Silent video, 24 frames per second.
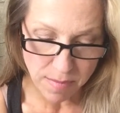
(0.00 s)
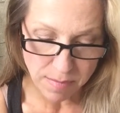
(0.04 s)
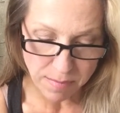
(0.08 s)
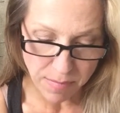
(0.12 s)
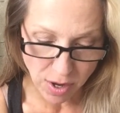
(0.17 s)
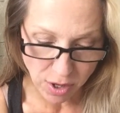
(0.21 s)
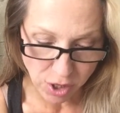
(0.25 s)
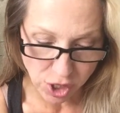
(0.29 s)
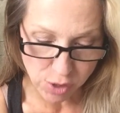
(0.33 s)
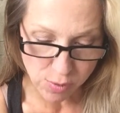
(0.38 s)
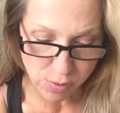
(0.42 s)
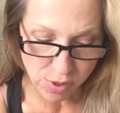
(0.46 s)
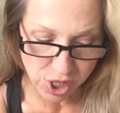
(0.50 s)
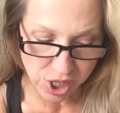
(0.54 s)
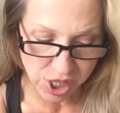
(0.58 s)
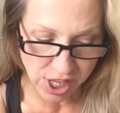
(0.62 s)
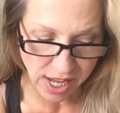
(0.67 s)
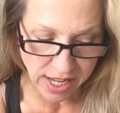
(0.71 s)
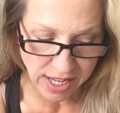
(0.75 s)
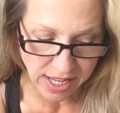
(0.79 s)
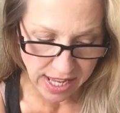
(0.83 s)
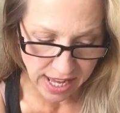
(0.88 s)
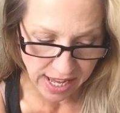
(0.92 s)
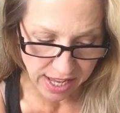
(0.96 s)
most would
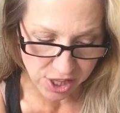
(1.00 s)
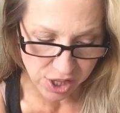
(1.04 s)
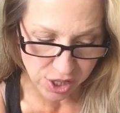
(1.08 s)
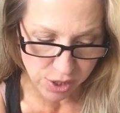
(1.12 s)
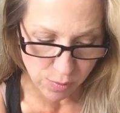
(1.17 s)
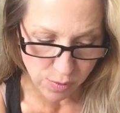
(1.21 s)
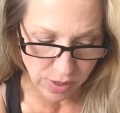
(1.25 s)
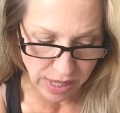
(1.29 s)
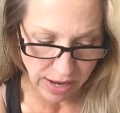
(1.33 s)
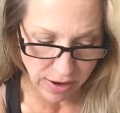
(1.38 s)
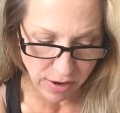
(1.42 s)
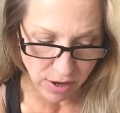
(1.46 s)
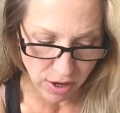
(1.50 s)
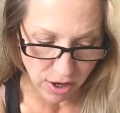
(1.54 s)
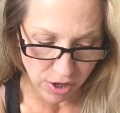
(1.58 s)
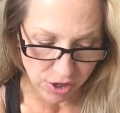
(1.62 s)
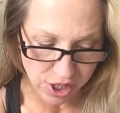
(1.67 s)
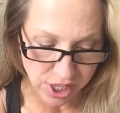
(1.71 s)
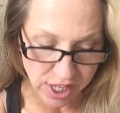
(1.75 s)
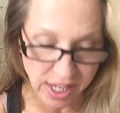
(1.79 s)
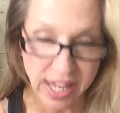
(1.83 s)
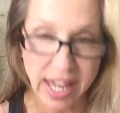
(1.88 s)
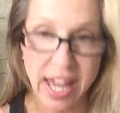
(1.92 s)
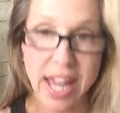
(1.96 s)
say yes without
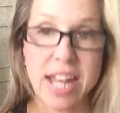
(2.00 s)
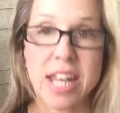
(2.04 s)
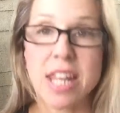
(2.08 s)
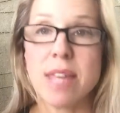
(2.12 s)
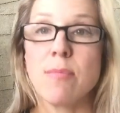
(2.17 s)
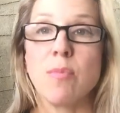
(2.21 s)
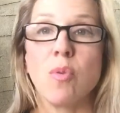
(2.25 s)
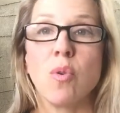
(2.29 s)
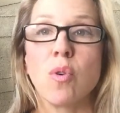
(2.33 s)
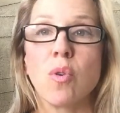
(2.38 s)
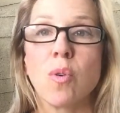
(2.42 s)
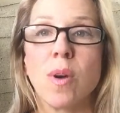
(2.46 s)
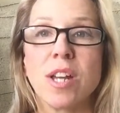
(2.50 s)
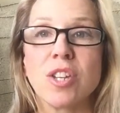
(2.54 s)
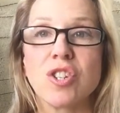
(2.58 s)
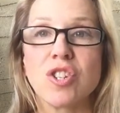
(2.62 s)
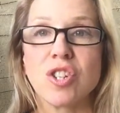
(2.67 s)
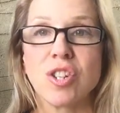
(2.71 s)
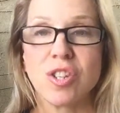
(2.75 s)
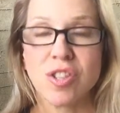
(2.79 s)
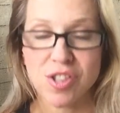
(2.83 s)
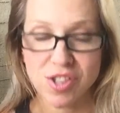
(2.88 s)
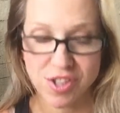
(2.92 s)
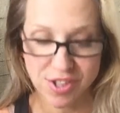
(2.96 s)
asking any more
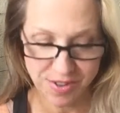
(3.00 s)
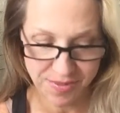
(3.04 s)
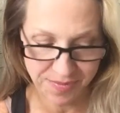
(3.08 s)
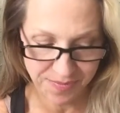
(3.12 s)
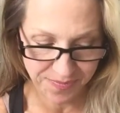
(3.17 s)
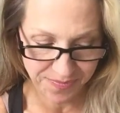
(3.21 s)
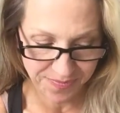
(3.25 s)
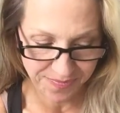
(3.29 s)
questions.